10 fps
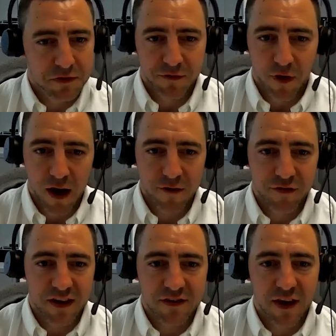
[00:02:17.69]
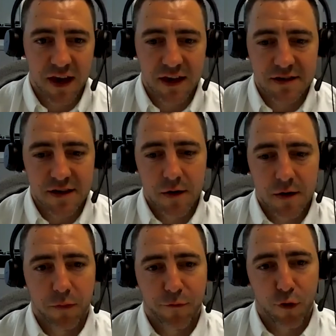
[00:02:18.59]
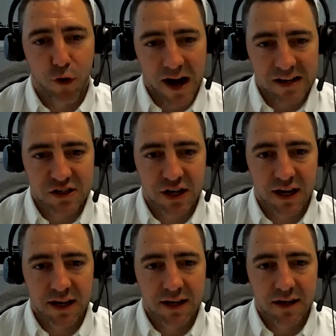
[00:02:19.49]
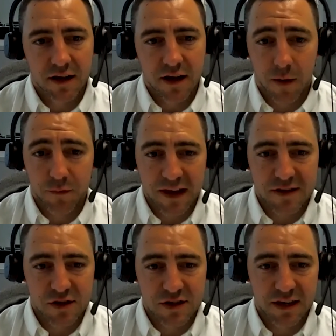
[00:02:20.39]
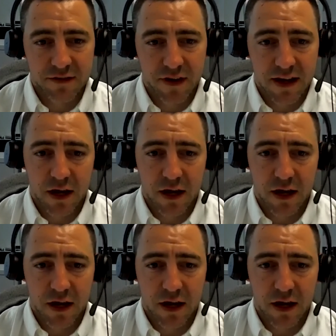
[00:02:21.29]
5-6 years before actually updating your CV.